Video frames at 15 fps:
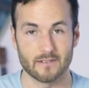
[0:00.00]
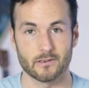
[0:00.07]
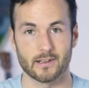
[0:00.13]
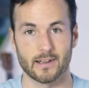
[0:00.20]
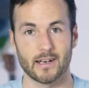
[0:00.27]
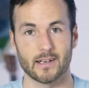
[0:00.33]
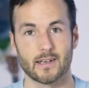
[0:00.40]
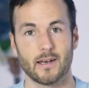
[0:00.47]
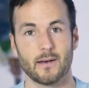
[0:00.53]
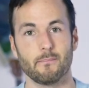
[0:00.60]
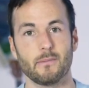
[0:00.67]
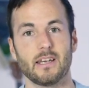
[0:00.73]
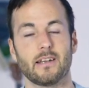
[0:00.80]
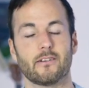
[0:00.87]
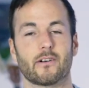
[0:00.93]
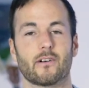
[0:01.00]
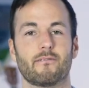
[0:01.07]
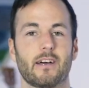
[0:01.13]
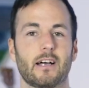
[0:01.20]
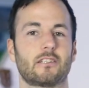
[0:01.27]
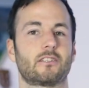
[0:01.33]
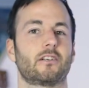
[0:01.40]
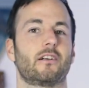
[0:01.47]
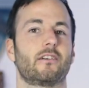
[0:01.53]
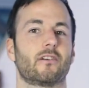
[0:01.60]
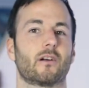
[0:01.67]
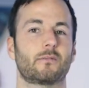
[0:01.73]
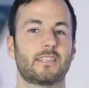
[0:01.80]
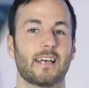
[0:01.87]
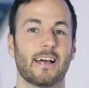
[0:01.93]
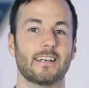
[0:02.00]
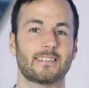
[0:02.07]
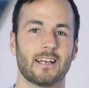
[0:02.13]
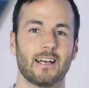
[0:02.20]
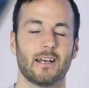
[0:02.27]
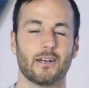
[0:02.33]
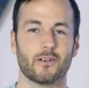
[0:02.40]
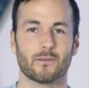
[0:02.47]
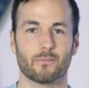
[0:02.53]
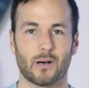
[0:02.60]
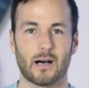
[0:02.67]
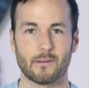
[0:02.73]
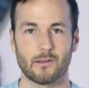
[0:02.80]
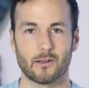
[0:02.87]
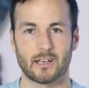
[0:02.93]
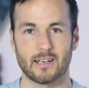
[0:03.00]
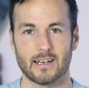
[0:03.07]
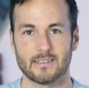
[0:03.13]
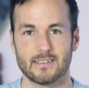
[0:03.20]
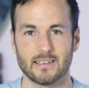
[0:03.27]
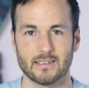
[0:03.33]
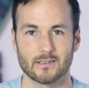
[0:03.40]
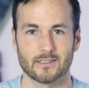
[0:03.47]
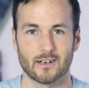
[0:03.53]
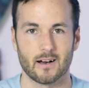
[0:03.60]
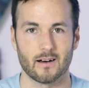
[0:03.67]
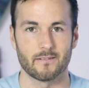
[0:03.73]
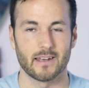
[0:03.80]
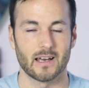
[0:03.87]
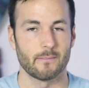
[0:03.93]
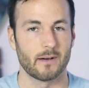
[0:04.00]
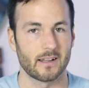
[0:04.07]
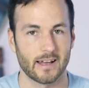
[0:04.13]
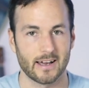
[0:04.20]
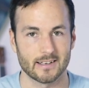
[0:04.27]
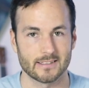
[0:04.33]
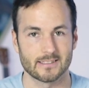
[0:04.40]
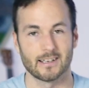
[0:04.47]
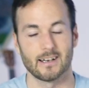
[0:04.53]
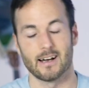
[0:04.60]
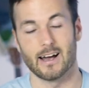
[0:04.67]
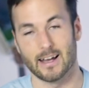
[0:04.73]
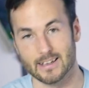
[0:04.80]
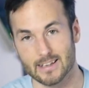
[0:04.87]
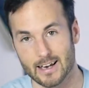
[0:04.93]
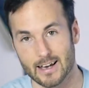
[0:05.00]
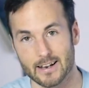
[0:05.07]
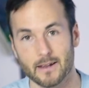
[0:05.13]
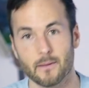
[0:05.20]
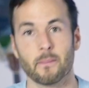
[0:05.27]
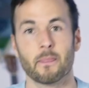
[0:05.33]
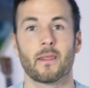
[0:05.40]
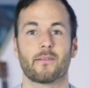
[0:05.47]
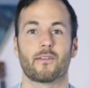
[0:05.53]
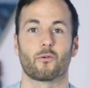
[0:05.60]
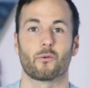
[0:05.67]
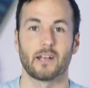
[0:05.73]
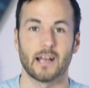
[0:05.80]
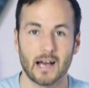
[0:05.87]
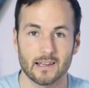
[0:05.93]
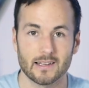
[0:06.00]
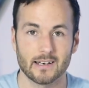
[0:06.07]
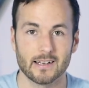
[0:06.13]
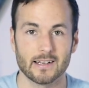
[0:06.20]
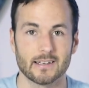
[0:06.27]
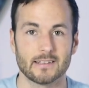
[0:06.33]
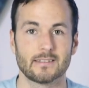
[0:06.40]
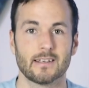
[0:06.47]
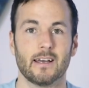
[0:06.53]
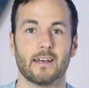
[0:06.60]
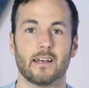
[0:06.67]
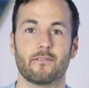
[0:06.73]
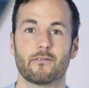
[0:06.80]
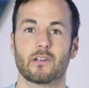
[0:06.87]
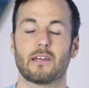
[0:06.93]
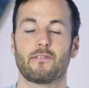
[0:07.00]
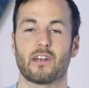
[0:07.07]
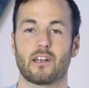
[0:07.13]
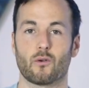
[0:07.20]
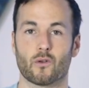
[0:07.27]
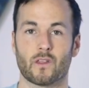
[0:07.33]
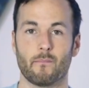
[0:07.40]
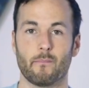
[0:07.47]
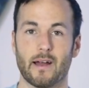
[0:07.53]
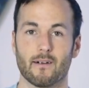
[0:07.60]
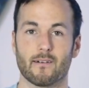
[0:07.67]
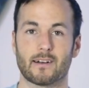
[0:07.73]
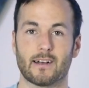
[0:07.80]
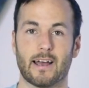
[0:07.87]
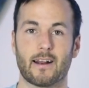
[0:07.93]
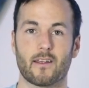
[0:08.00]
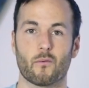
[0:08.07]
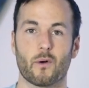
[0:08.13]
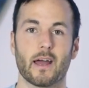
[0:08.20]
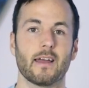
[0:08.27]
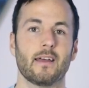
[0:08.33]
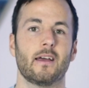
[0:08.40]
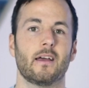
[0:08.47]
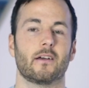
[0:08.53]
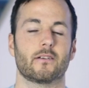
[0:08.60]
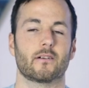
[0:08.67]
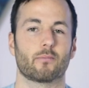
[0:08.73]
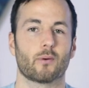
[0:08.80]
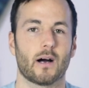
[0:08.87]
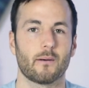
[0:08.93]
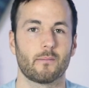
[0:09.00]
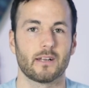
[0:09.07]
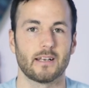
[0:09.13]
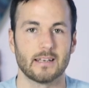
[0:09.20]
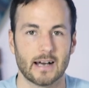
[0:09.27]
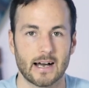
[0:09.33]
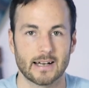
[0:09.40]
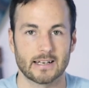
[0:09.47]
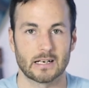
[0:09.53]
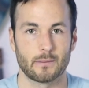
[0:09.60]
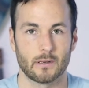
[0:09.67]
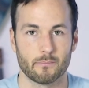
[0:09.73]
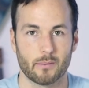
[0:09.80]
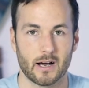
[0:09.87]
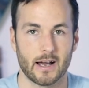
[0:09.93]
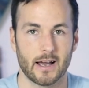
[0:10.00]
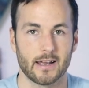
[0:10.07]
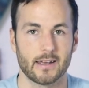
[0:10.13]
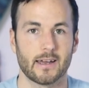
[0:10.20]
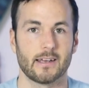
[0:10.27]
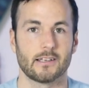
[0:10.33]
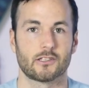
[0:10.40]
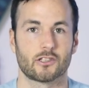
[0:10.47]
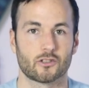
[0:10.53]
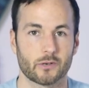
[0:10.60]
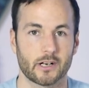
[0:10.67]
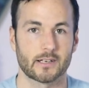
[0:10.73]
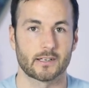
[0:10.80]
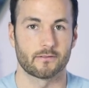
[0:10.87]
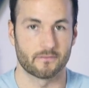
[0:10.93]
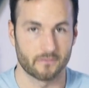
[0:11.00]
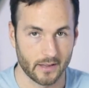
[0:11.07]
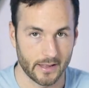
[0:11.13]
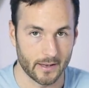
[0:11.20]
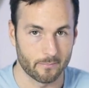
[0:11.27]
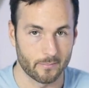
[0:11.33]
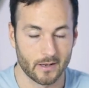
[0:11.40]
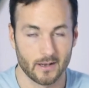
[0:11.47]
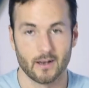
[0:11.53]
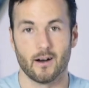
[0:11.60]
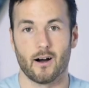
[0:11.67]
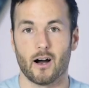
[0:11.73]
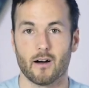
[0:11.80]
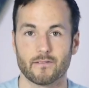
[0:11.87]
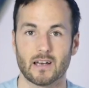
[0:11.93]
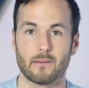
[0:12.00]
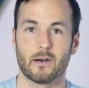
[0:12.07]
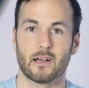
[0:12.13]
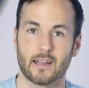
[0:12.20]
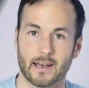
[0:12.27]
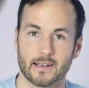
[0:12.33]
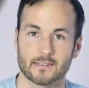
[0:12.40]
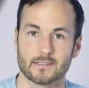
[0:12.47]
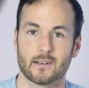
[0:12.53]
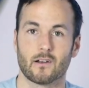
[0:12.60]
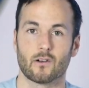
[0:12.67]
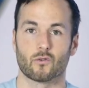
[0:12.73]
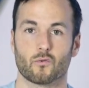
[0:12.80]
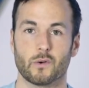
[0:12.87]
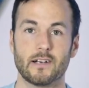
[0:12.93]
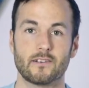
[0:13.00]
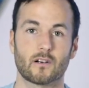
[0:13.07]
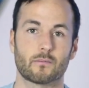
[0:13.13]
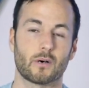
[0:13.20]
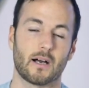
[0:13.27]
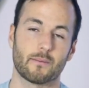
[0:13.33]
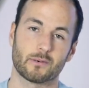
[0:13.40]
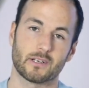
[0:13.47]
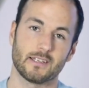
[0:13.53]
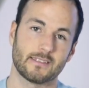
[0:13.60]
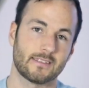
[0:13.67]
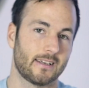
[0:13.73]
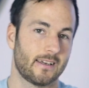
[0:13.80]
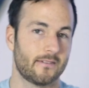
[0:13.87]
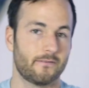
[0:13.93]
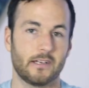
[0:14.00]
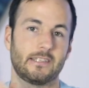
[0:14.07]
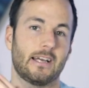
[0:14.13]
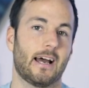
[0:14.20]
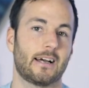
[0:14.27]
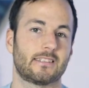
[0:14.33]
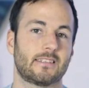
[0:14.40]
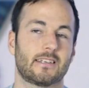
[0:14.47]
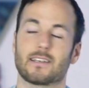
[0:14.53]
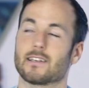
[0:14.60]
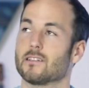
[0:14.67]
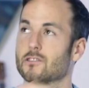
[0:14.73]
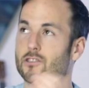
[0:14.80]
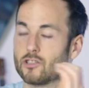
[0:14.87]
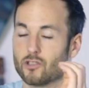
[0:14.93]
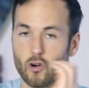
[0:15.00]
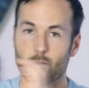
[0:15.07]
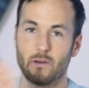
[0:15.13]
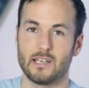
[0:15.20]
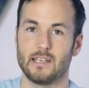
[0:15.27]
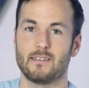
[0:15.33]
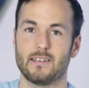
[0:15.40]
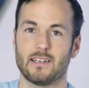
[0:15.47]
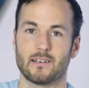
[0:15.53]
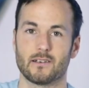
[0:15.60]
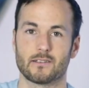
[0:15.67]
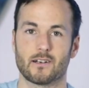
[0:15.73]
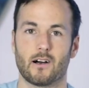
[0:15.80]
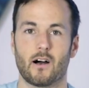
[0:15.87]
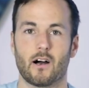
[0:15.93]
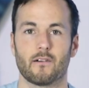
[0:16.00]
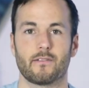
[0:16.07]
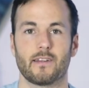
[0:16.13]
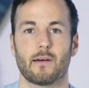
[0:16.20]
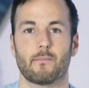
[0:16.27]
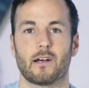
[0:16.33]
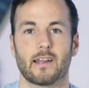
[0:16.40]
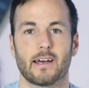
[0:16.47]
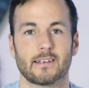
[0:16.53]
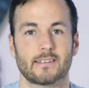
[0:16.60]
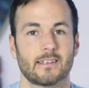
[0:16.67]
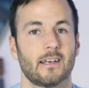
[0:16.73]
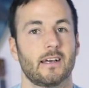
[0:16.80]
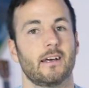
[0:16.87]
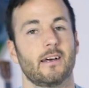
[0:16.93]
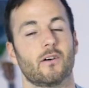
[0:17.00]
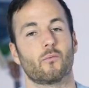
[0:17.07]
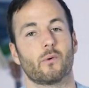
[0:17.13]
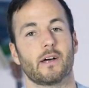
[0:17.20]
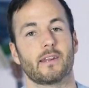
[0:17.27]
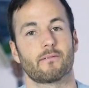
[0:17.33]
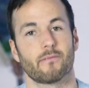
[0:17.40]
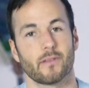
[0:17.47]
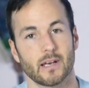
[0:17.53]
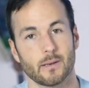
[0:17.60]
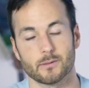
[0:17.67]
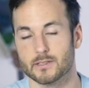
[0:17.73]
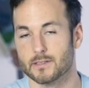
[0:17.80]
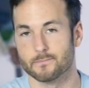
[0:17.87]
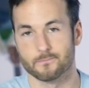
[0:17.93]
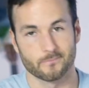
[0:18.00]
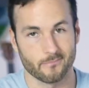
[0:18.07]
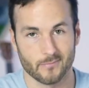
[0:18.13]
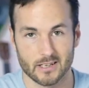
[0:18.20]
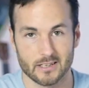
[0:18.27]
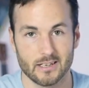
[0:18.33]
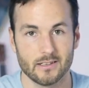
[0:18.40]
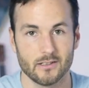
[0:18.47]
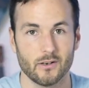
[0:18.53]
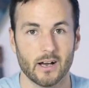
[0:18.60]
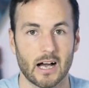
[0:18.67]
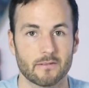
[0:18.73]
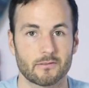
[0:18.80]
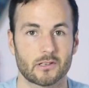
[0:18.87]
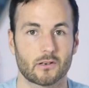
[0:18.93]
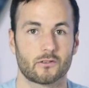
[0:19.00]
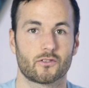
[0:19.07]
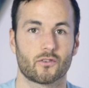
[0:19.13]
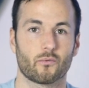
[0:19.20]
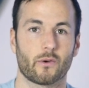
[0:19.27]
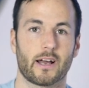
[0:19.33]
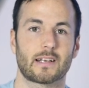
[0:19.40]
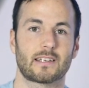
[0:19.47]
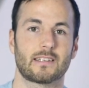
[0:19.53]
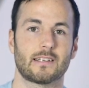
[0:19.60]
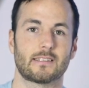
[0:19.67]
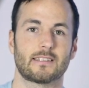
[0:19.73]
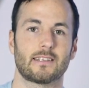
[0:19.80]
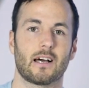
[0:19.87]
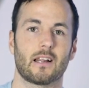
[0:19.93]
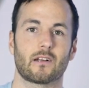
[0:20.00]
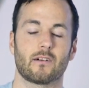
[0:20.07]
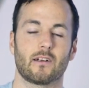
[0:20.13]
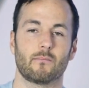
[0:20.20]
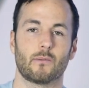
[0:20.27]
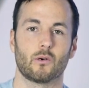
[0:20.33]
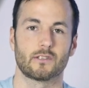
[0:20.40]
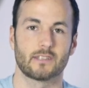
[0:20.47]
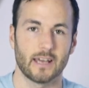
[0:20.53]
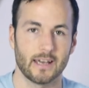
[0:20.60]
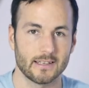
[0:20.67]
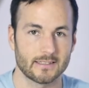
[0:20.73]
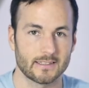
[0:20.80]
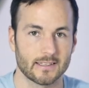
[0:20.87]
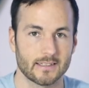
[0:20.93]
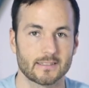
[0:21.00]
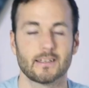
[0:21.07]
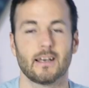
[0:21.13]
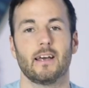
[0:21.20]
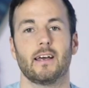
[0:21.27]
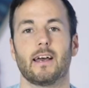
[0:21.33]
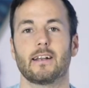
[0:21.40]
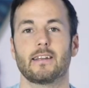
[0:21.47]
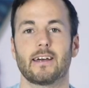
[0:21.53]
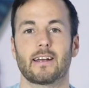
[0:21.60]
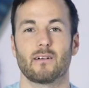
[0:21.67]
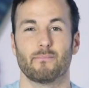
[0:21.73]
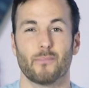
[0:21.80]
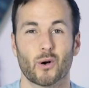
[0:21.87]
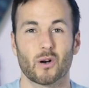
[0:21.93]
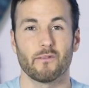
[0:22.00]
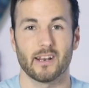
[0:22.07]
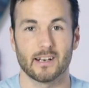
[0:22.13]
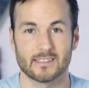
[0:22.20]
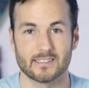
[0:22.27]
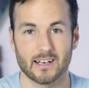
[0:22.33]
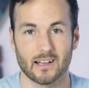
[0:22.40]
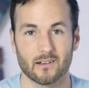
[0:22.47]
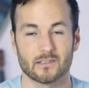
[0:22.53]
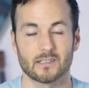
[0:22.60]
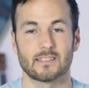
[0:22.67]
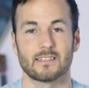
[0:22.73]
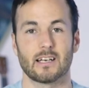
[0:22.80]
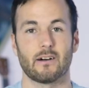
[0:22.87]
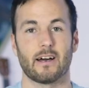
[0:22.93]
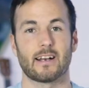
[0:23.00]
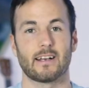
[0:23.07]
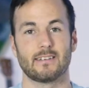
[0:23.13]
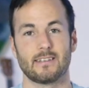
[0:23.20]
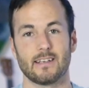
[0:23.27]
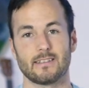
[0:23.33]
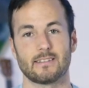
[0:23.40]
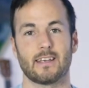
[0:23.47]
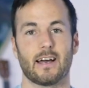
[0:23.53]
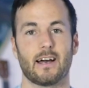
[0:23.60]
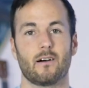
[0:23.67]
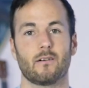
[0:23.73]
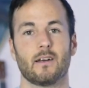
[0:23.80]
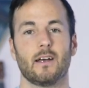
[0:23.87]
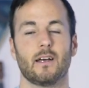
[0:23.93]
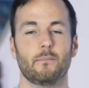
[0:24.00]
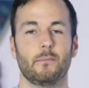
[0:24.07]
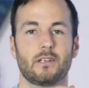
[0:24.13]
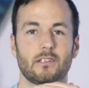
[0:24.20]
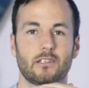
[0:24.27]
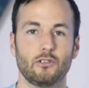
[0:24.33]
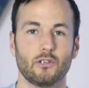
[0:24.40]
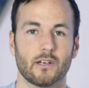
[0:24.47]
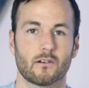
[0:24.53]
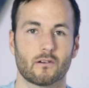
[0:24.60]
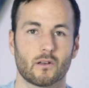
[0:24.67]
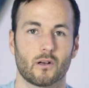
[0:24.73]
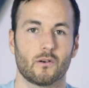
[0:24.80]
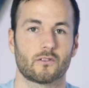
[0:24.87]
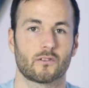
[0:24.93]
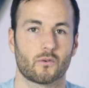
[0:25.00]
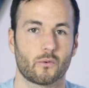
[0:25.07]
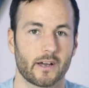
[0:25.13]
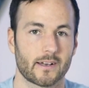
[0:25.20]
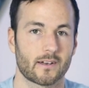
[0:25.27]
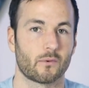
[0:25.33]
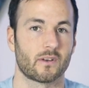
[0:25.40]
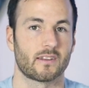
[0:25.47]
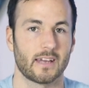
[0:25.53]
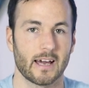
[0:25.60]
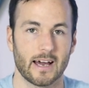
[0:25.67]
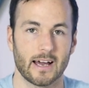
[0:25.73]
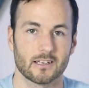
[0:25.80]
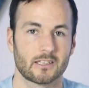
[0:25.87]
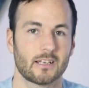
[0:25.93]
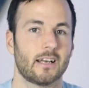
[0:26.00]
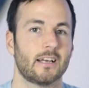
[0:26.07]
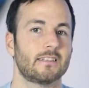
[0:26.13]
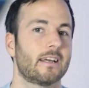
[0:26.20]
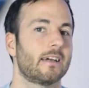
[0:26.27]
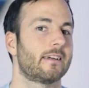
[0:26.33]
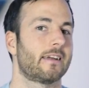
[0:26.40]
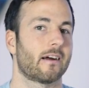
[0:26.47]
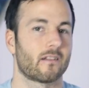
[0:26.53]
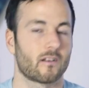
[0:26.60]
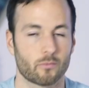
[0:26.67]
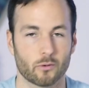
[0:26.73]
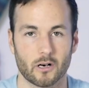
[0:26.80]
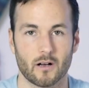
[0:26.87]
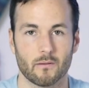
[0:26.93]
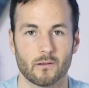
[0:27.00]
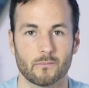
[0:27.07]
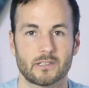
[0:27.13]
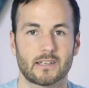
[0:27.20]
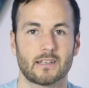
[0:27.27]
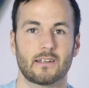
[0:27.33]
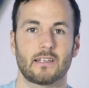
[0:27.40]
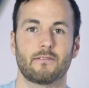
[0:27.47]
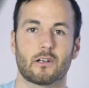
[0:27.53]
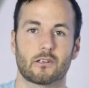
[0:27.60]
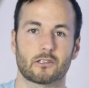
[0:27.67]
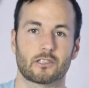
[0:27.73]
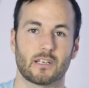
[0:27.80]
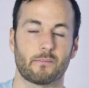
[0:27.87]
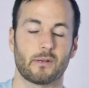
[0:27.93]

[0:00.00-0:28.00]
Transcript: if you're like me and you're an investor and you're obsessed, you're probably looking at deals off the MLS. I get it. The reality is, if you're living in North America anyway, you're probably not gonna be buying a strict flip off the MLS. Rental properties, fantastic. So many deals off the MLS. With flips, you have to go direct to seller in most cases and get a motivated seller to sell at a discount because you can close quick with cash, take care of their problems, they can leave all their shit